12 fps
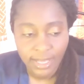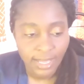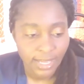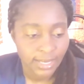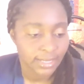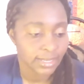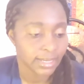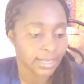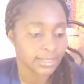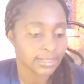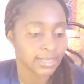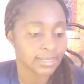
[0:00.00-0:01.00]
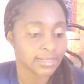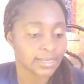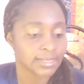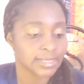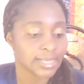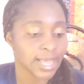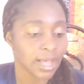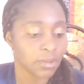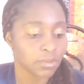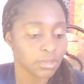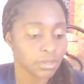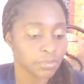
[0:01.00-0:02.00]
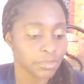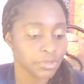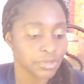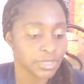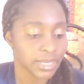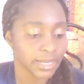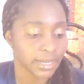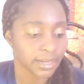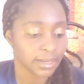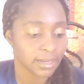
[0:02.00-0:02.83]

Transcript: And it says sound music.